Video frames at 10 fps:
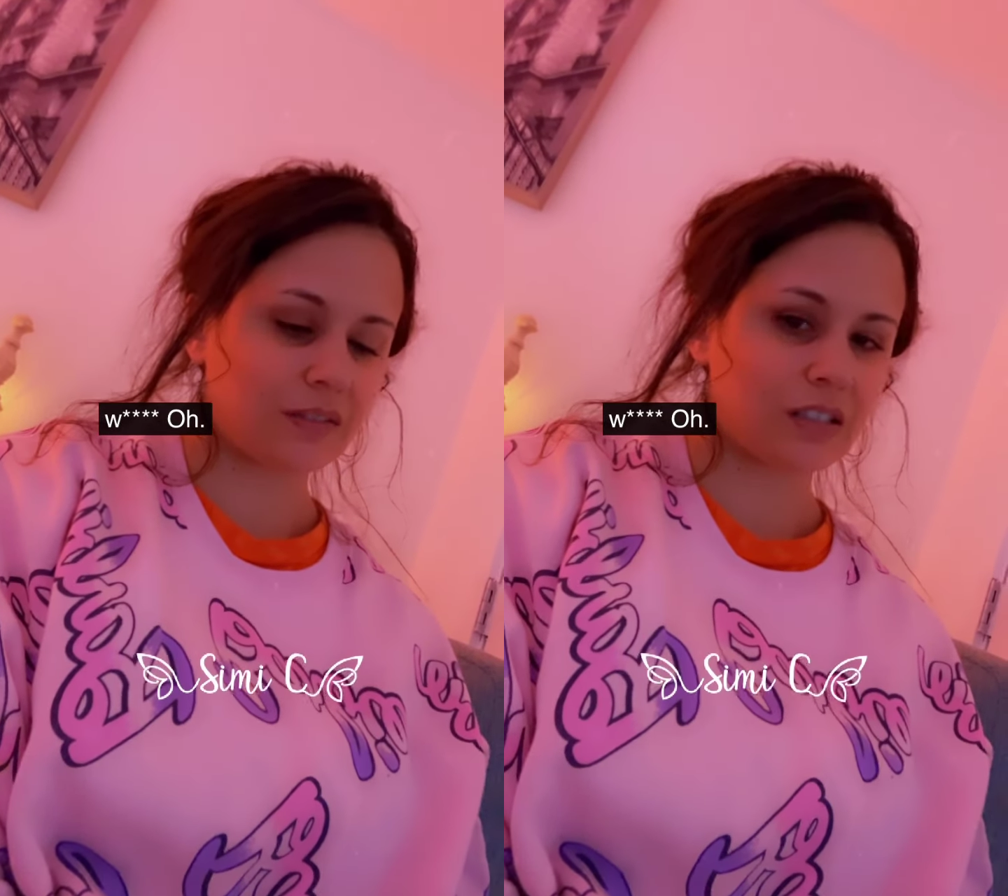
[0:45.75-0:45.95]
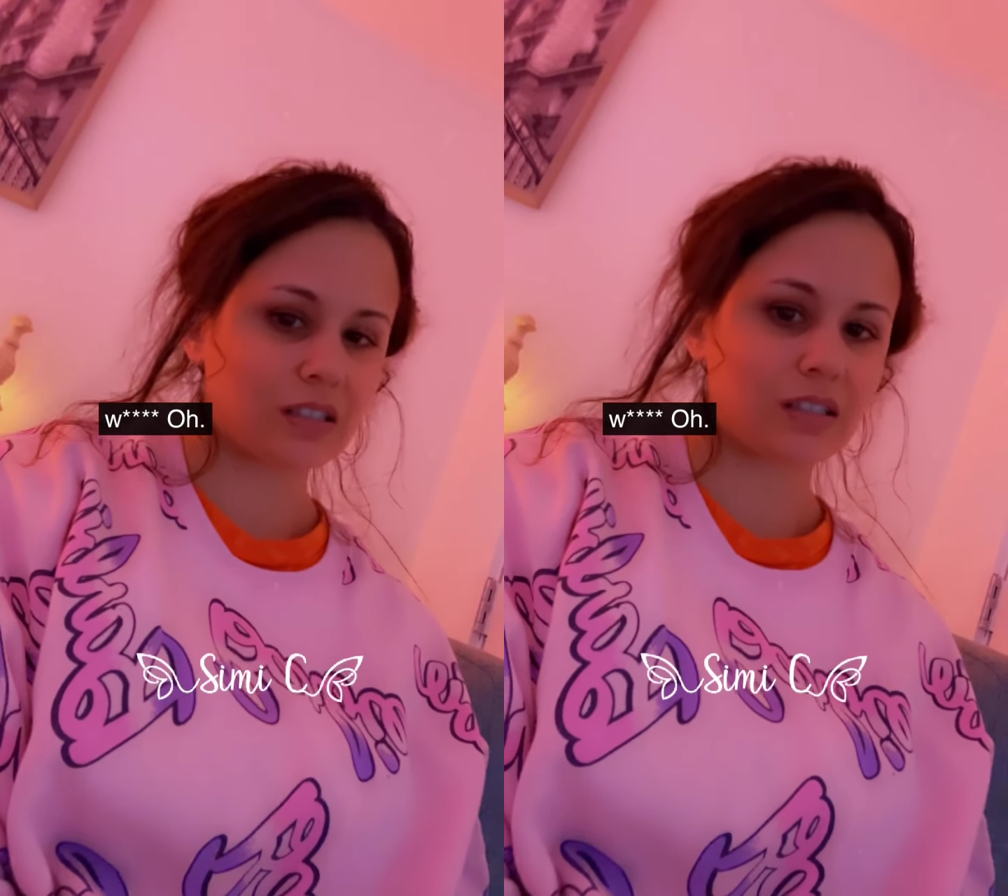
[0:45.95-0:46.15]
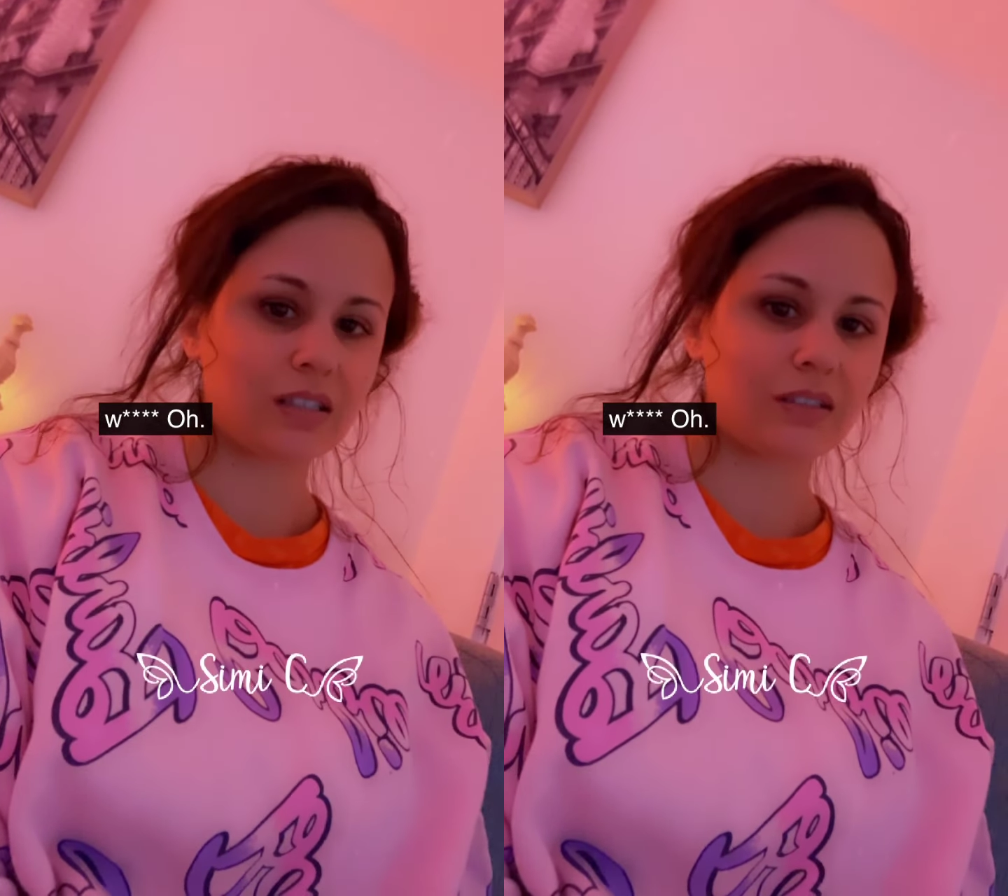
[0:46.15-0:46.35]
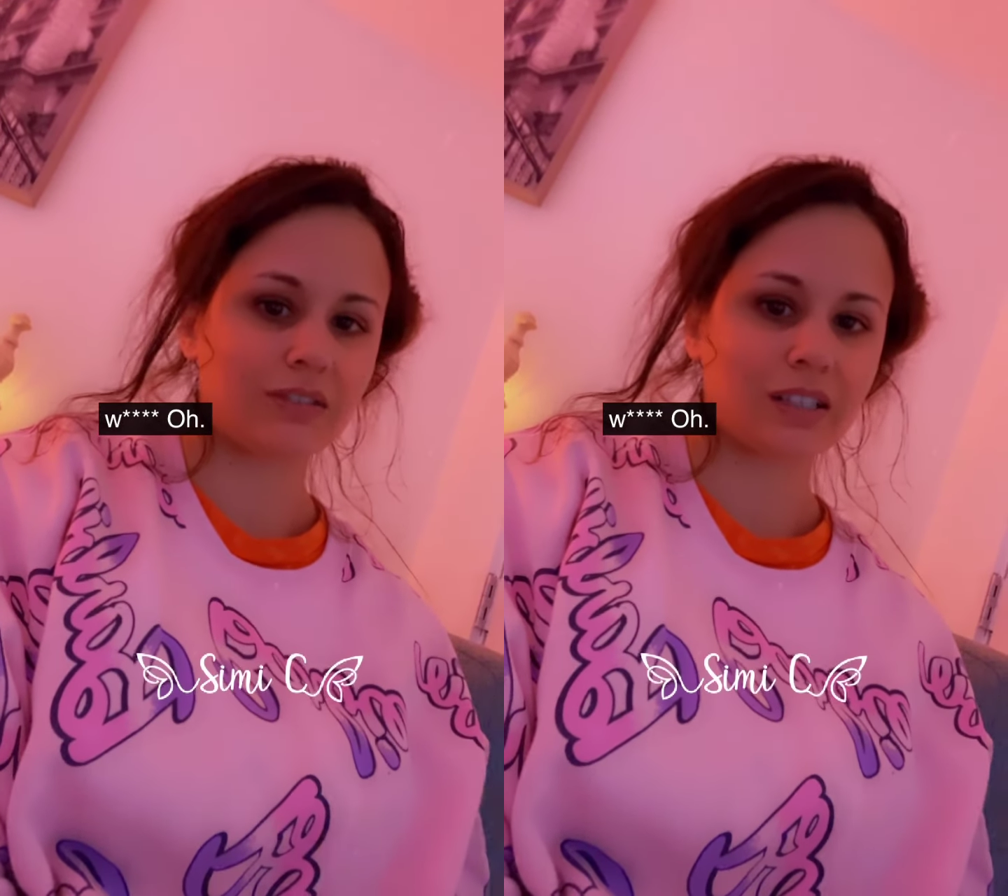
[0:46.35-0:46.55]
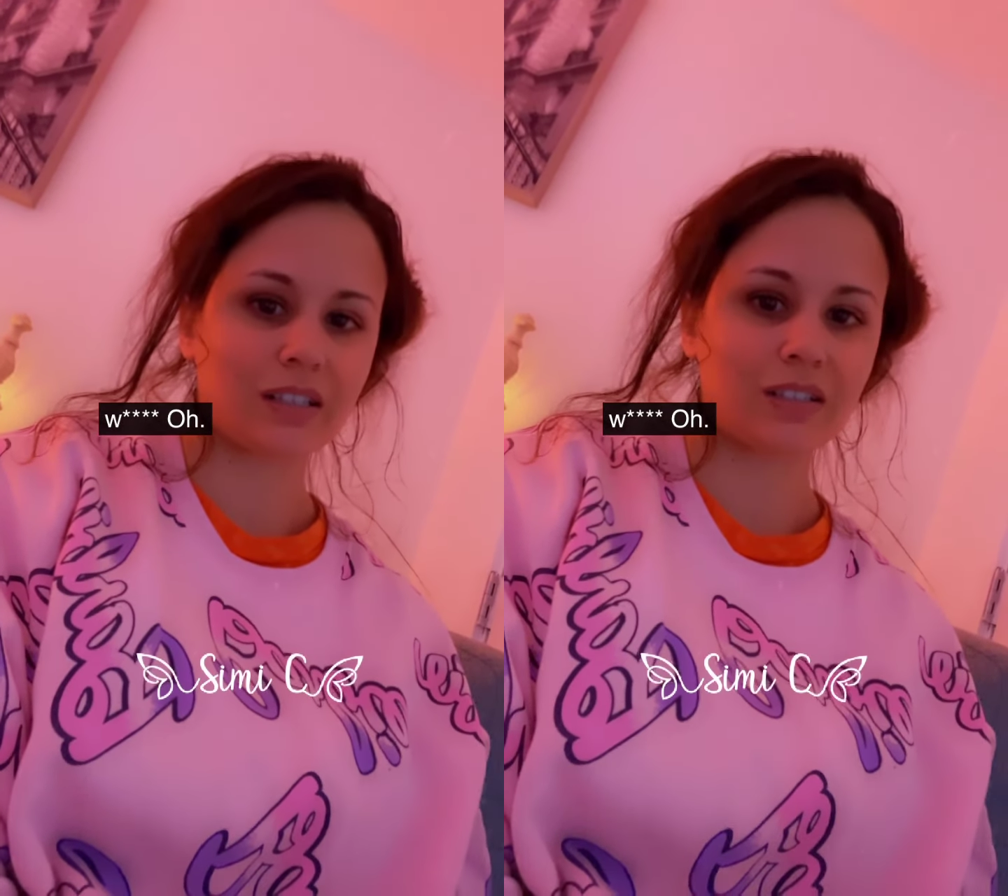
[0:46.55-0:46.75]
frenzy of
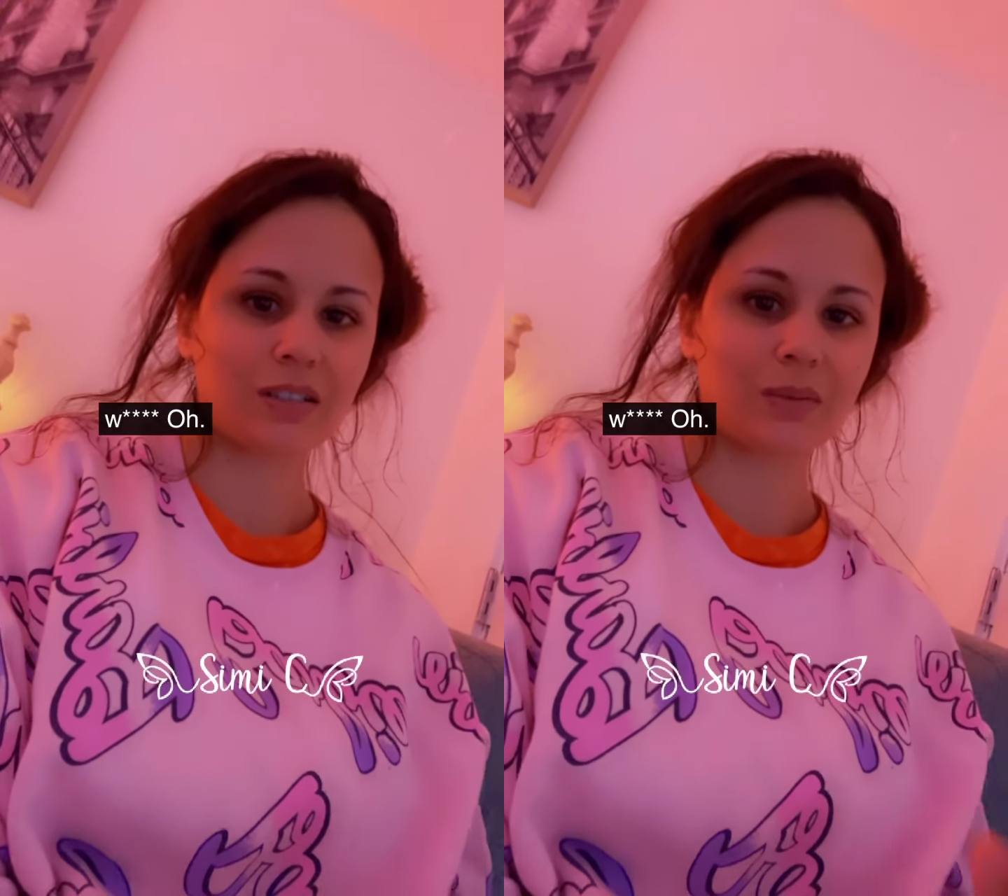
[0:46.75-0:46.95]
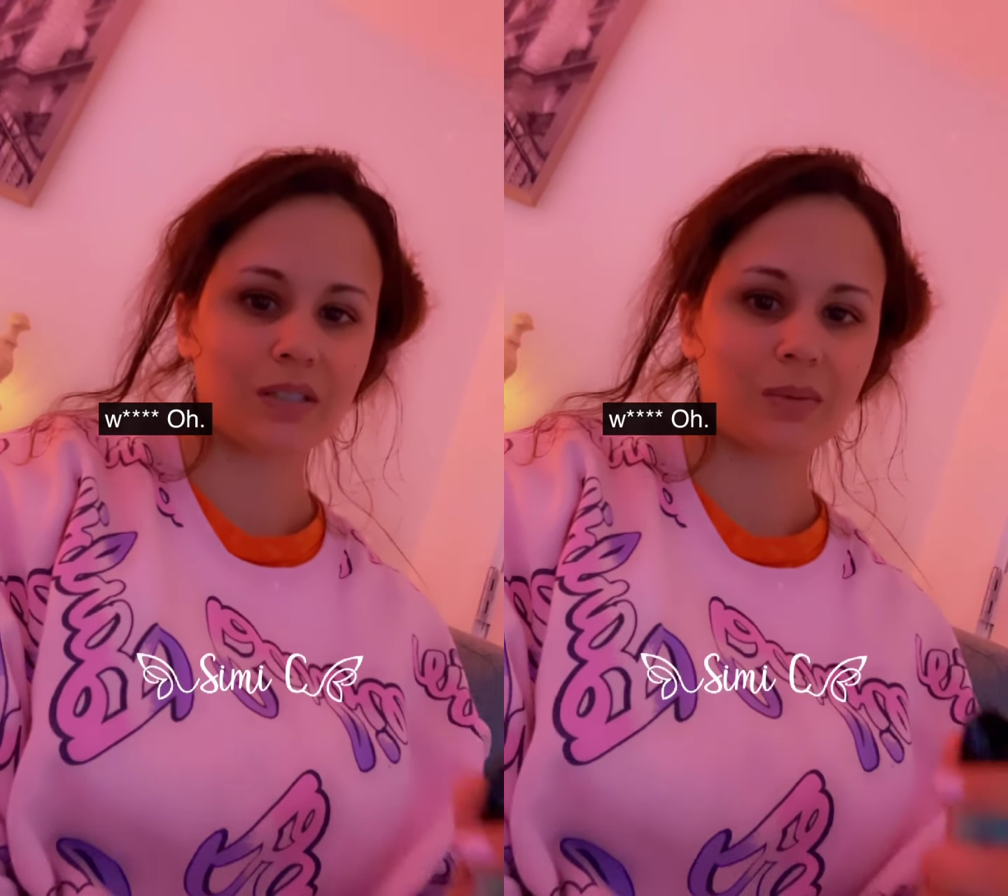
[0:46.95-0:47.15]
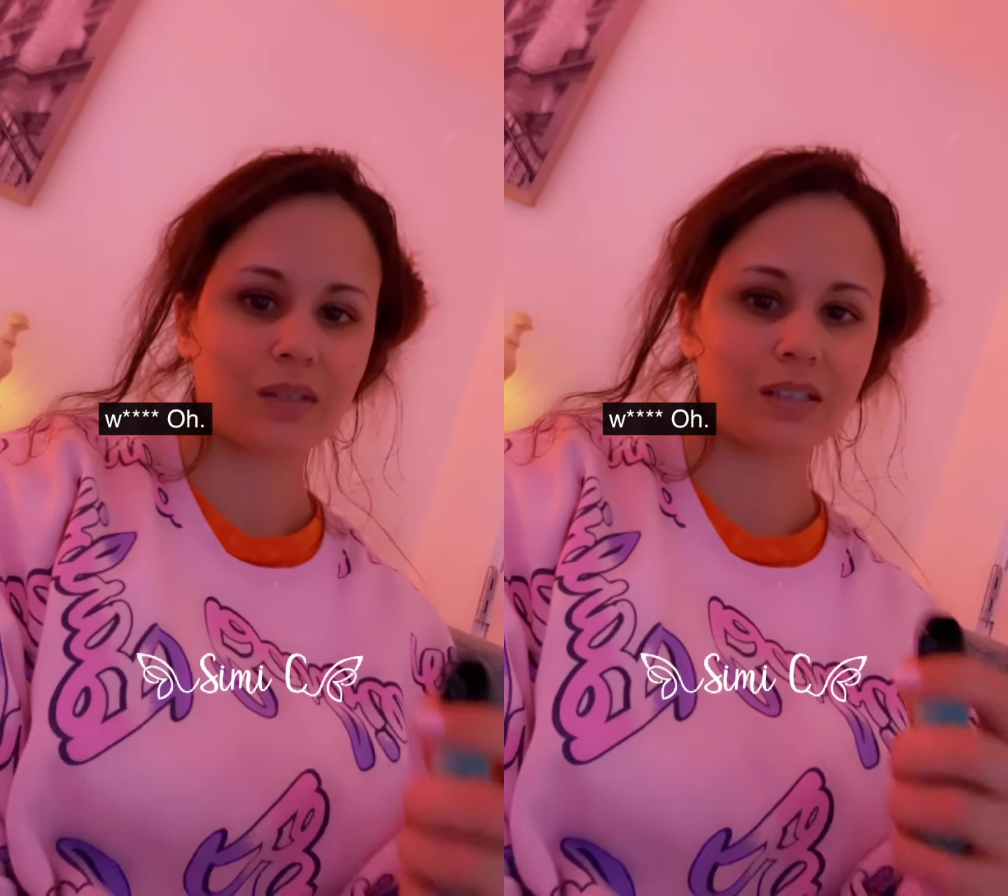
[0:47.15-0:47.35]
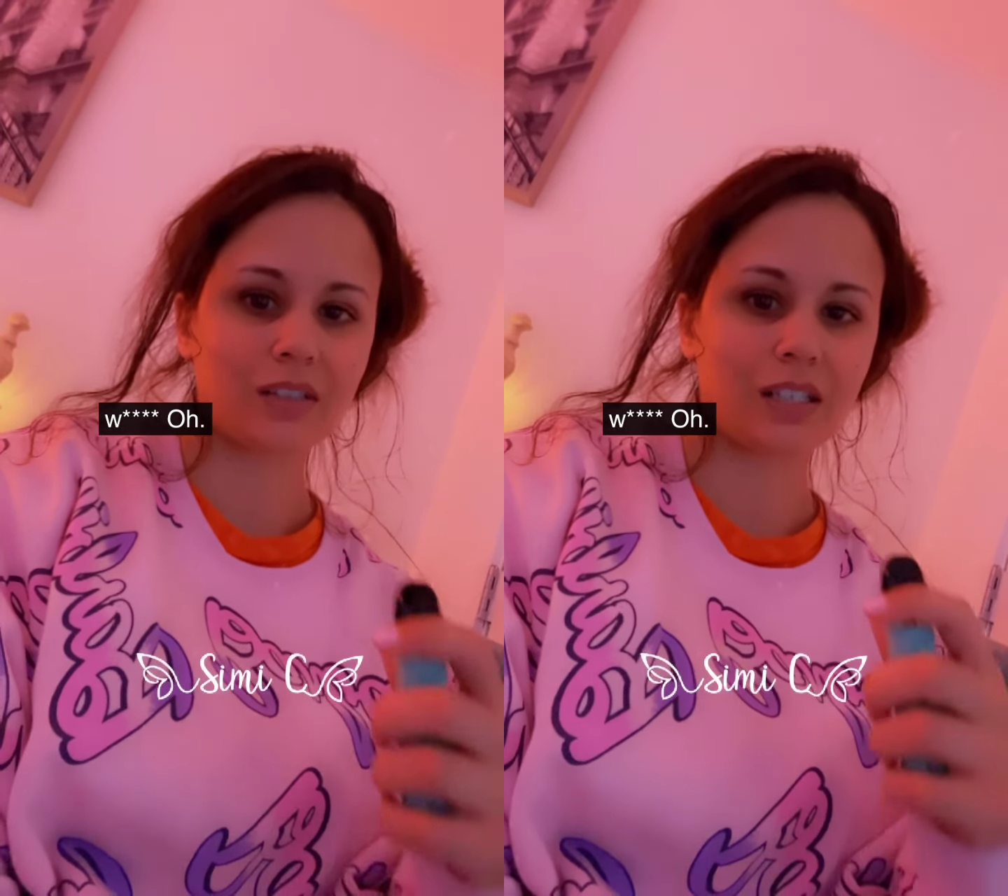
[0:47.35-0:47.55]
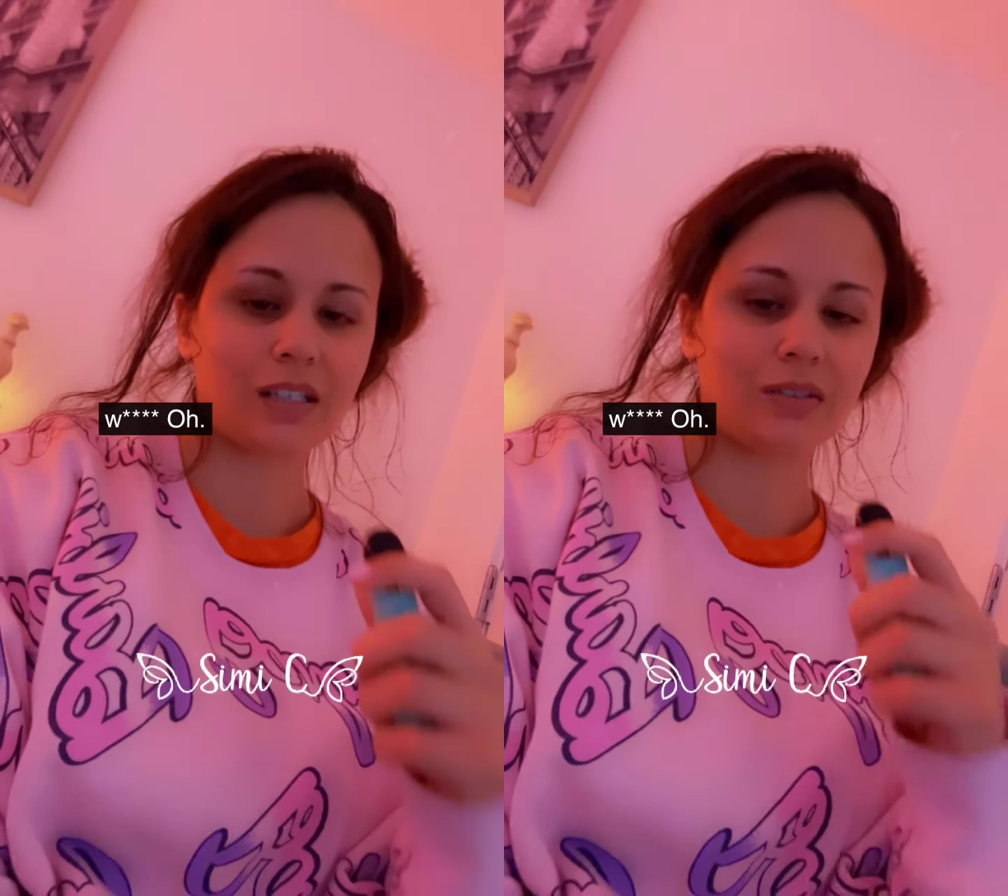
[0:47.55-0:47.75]
like I don't know what I want
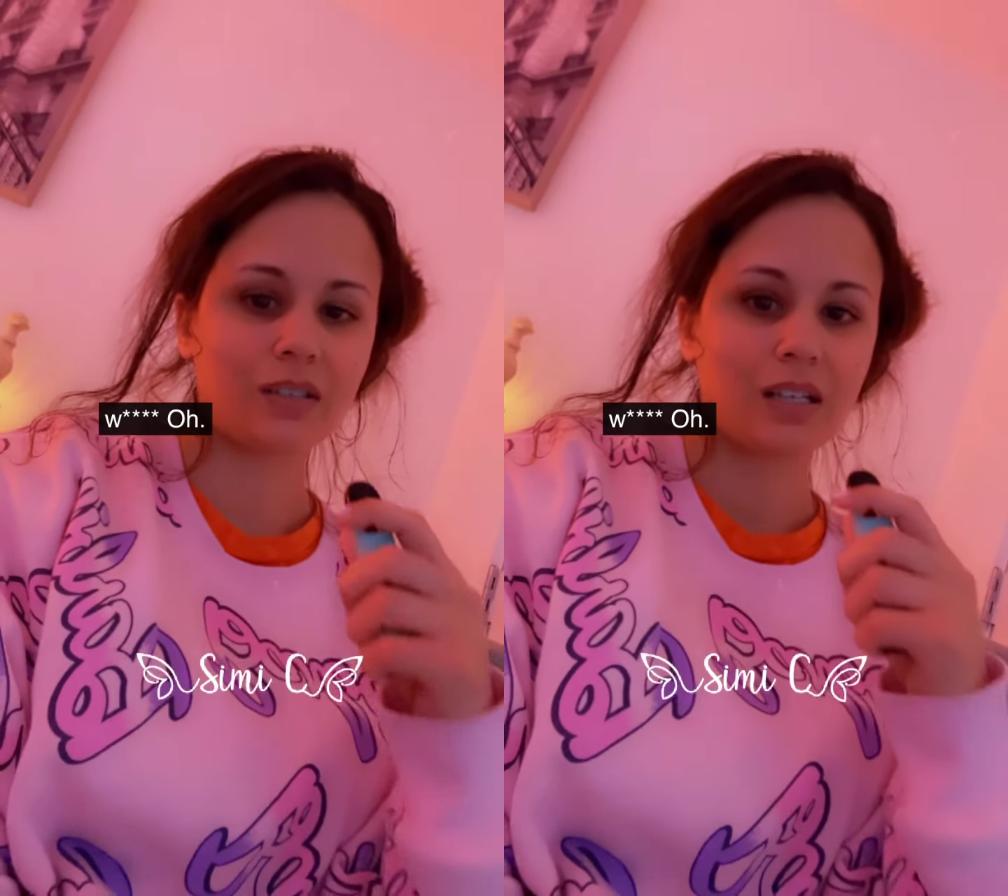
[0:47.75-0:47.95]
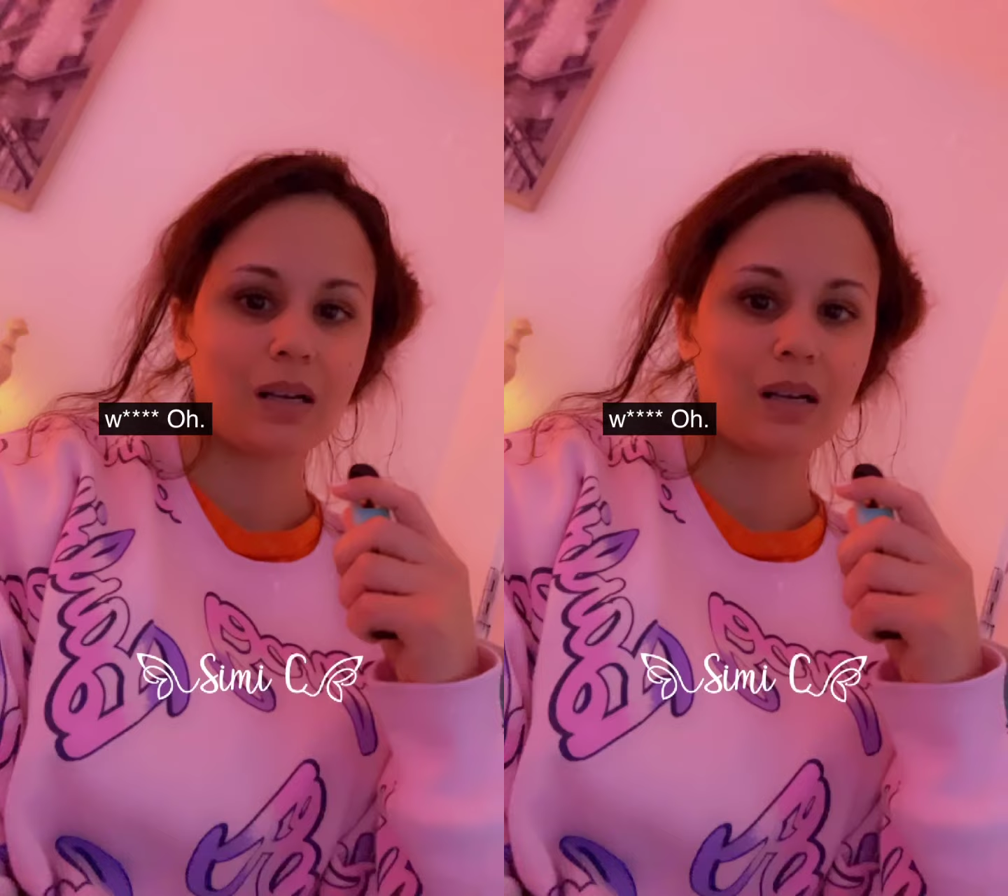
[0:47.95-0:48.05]
right now.